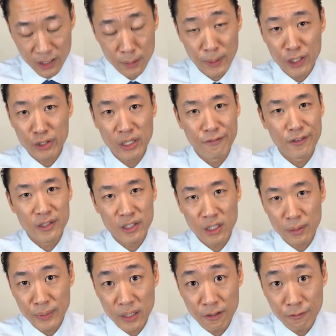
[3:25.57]
especially if it's going
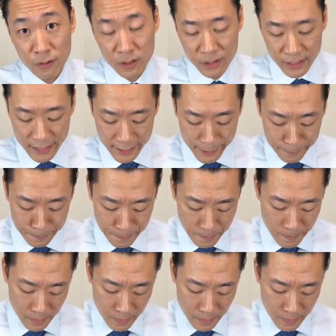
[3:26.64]
to be your first time.